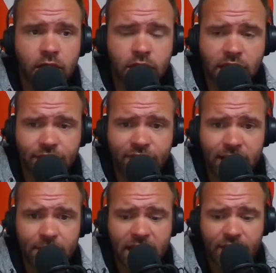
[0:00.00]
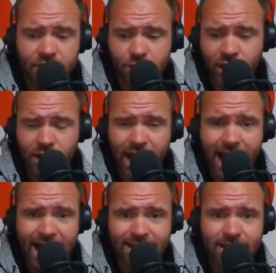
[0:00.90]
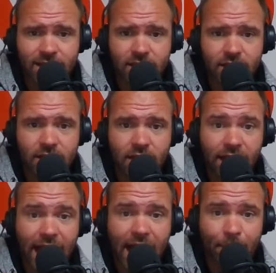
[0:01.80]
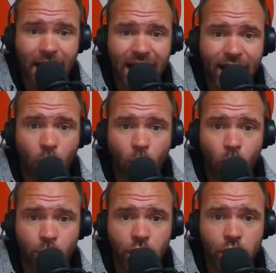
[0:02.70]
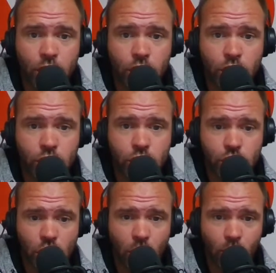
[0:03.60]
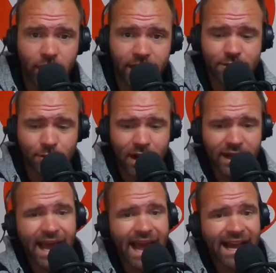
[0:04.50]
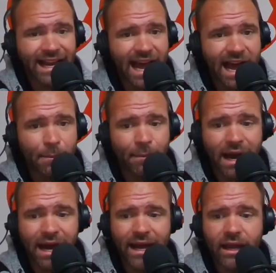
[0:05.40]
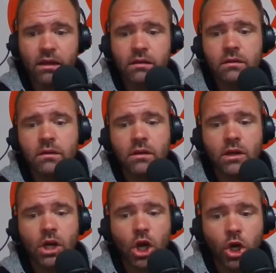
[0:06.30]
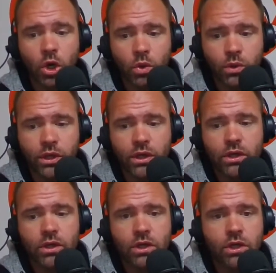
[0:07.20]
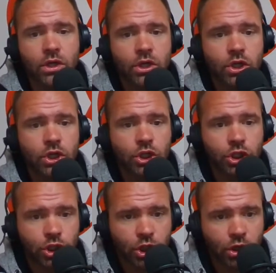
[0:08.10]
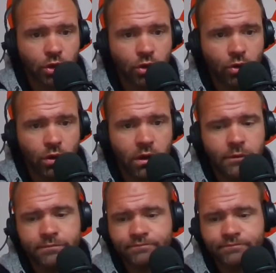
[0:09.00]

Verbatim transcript: You can find me on the Twitter at Got My Own Show. That's right, at Got My Own Show.